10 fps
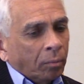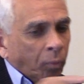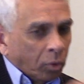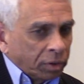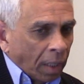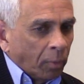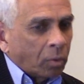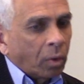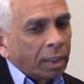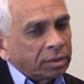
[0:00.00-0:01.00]
both
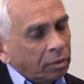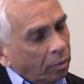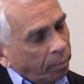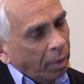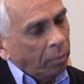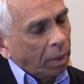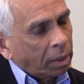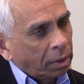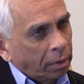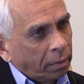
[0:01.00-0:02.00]
Democrats and
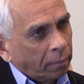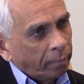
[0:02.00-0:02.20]
Republicans,